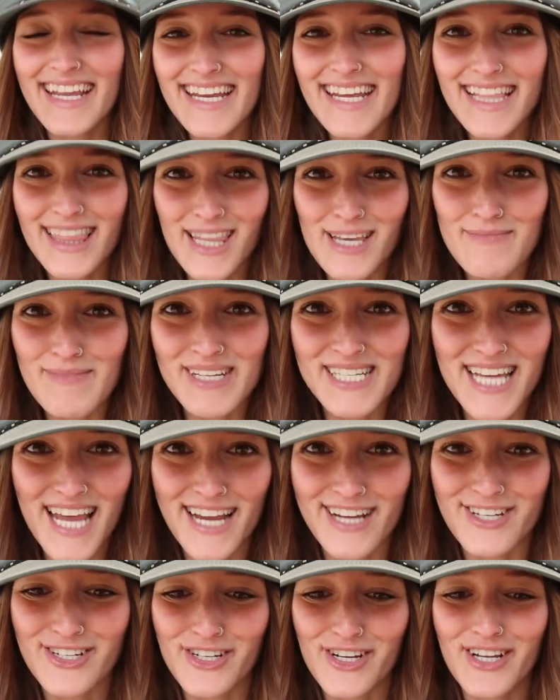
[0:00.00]
any
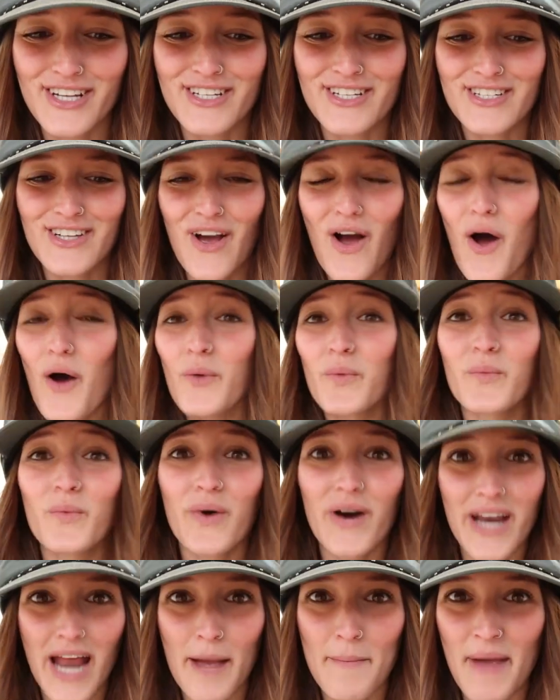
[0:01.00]
limitations on
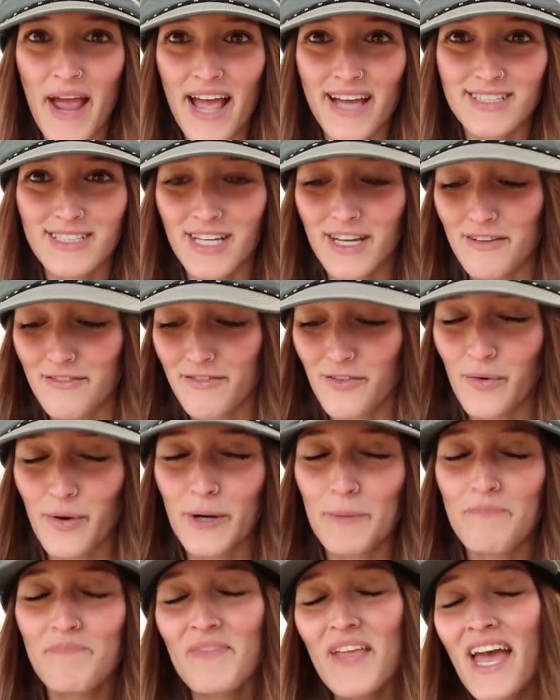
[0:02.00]
what I'm asking
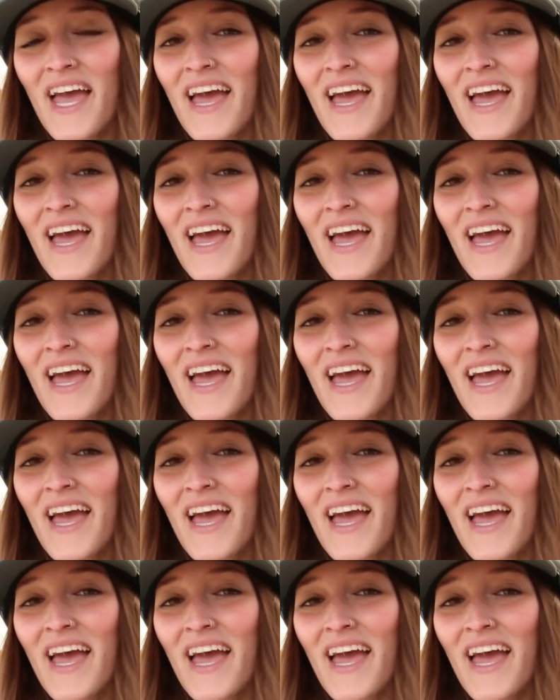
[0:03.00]
for.